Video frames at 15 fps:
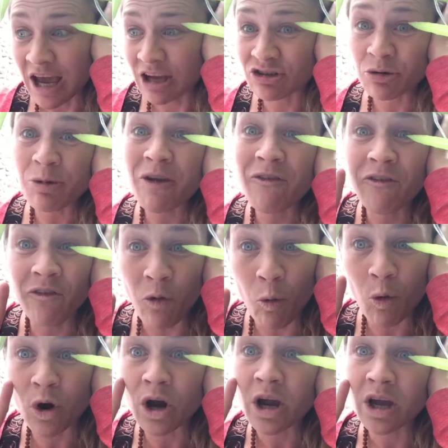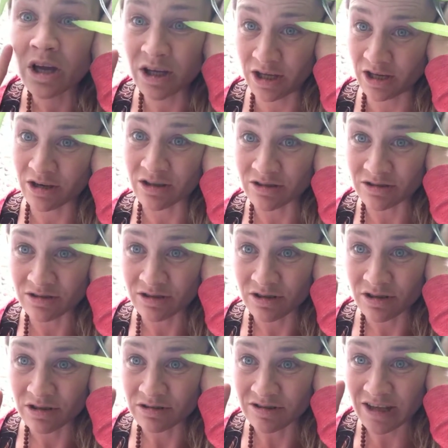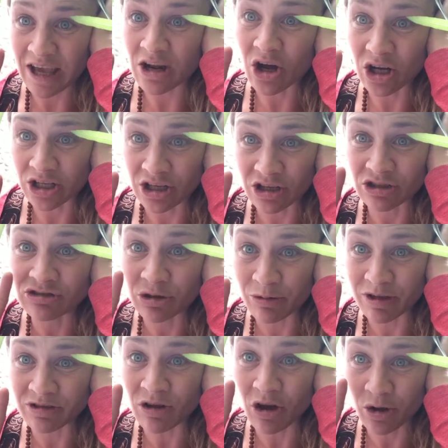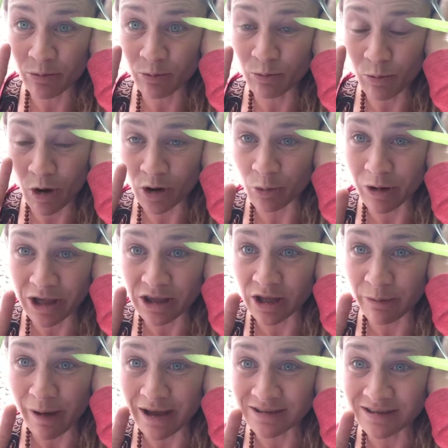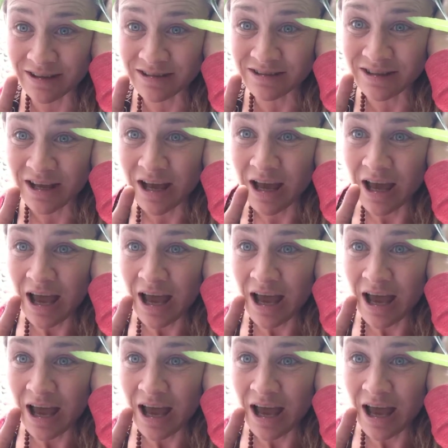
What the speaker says: It took me 4 years to get on here and do these on a weekly basis.